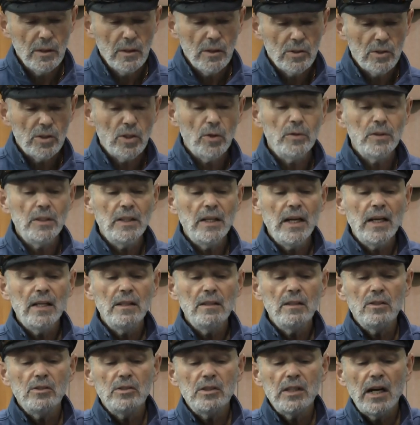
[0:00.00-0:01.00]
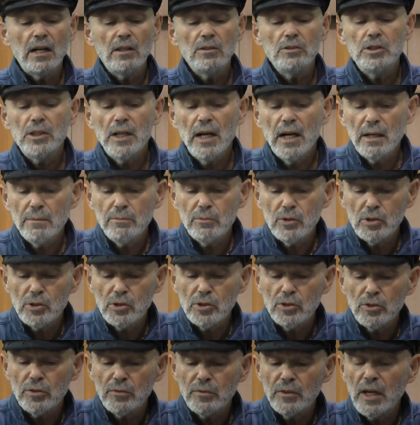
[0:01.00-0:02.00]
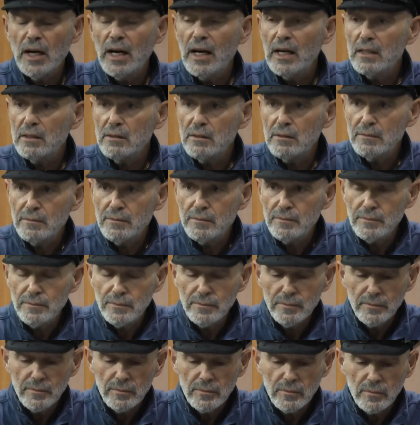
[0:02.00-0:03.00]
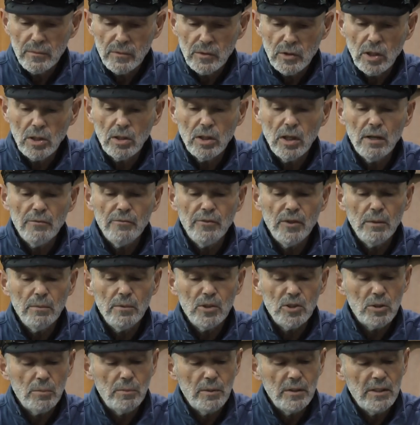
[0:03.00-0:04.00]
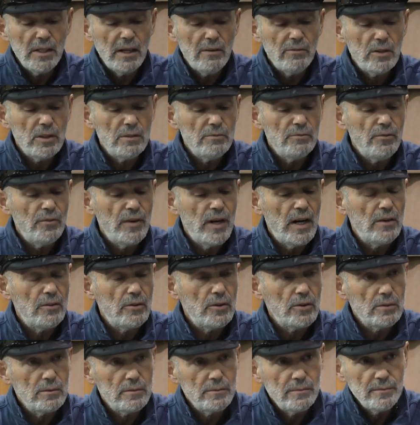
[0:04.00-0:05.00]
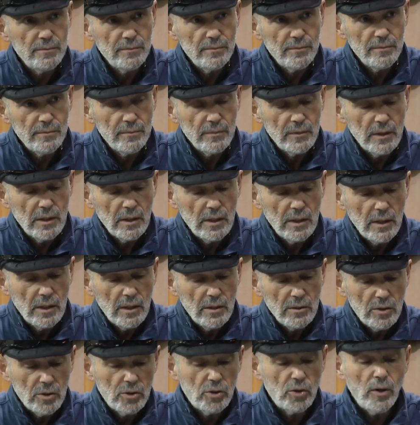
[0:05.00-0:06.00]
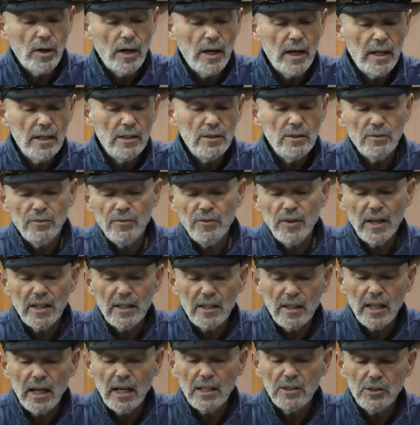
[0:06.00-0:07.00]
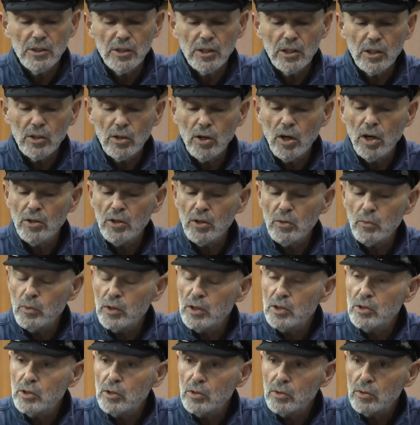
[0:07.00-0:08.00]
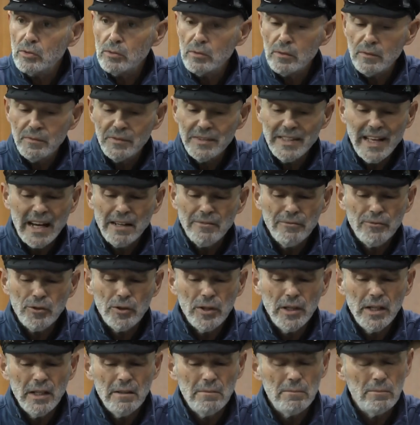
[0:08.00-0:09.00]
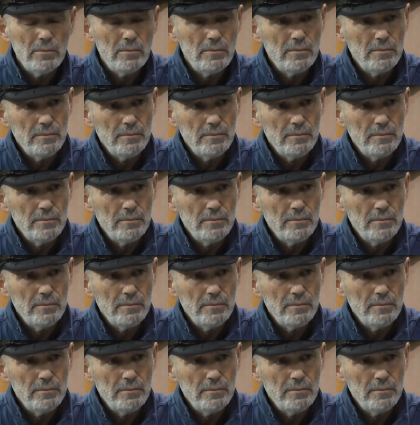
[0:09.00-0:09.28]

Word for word: So in the end, it is our job to serve God, to love him as a benevolent father, to try to find logic in all that we do, not for him,